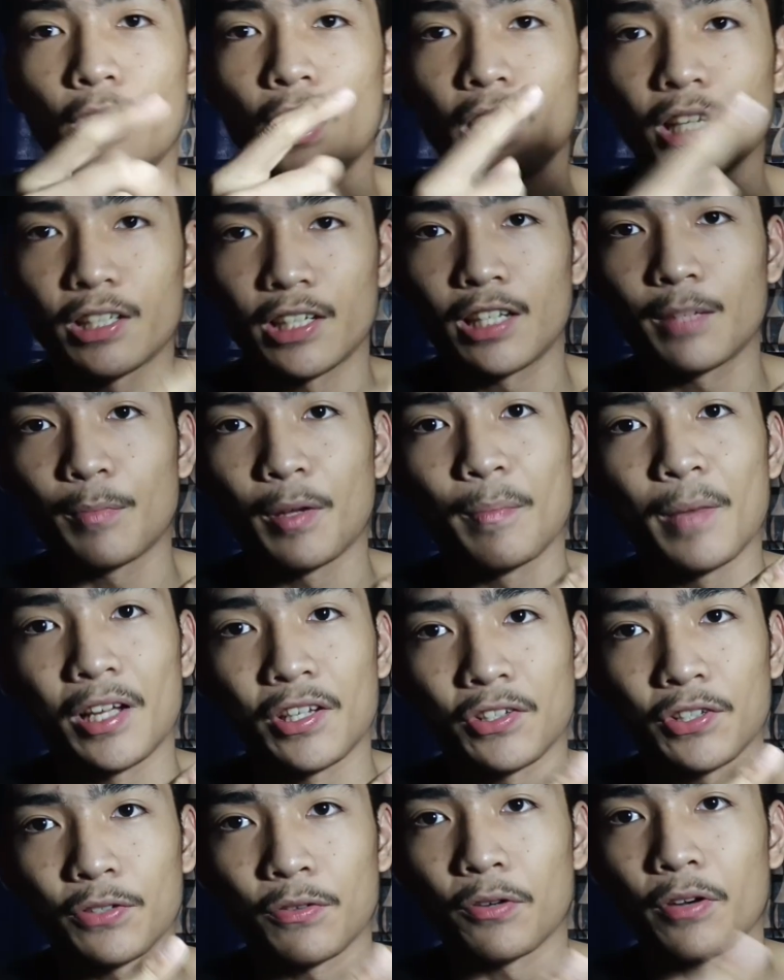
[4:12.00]
again, my
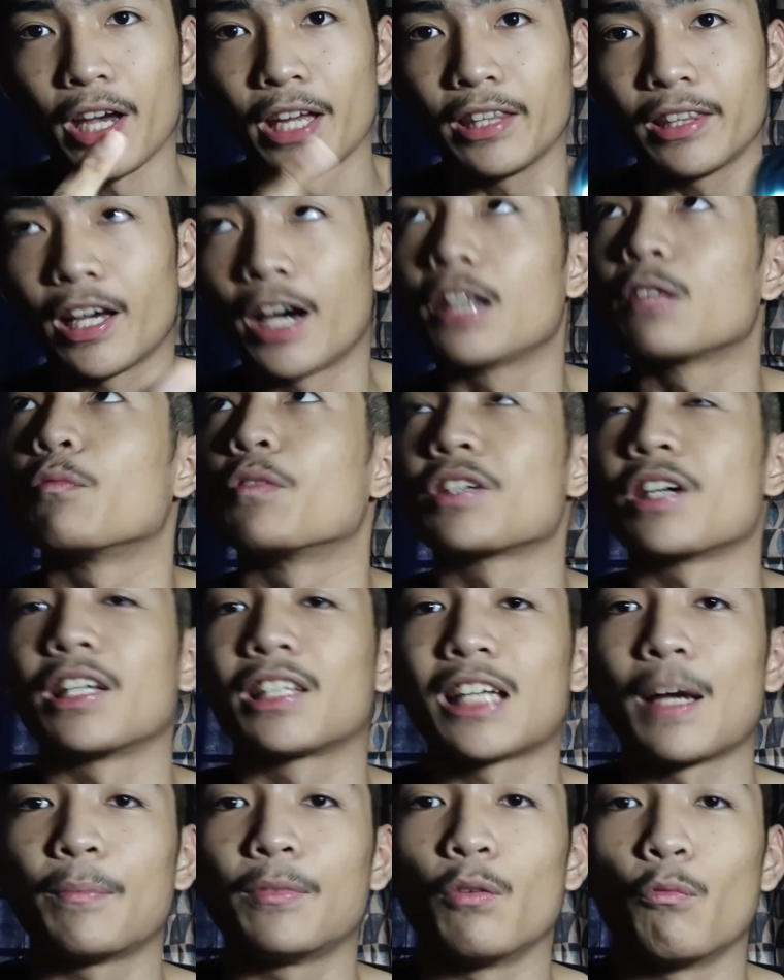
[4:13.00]
Magic Yo-Yo N9, which I
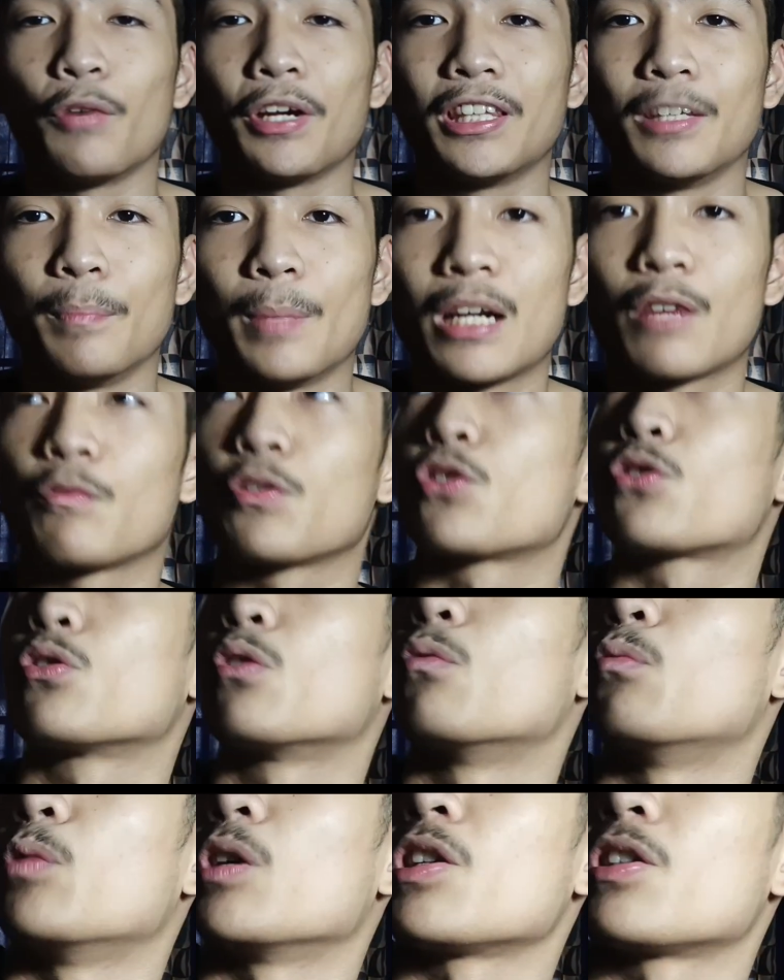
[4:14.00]
had kept away. The bearing was
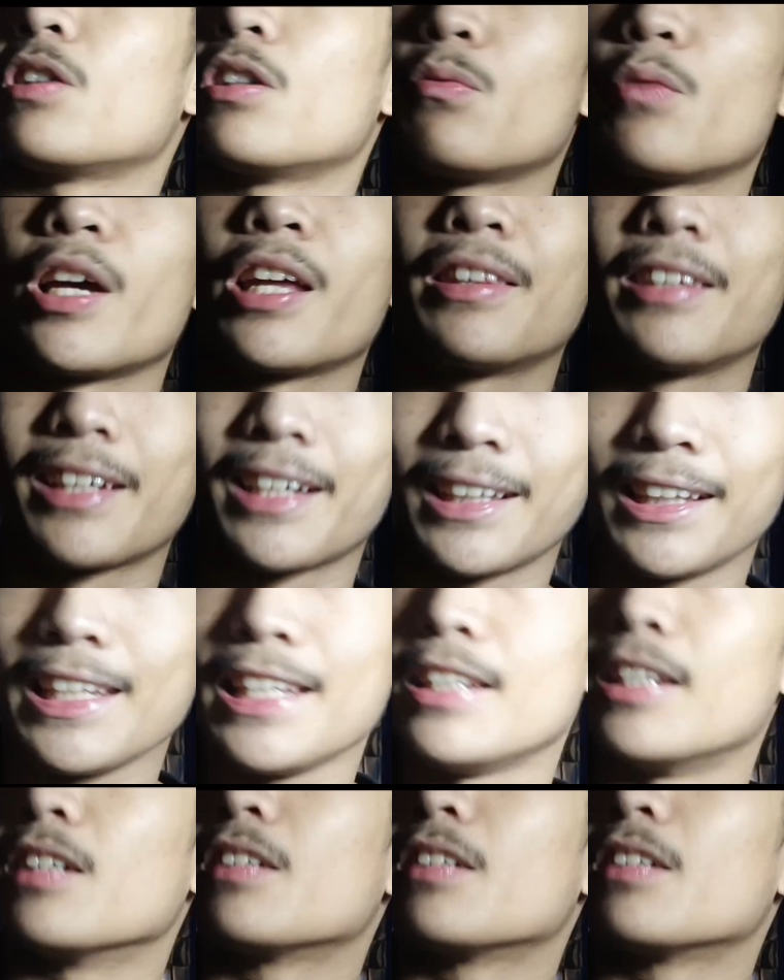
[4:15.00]
so rusted, so I had to clean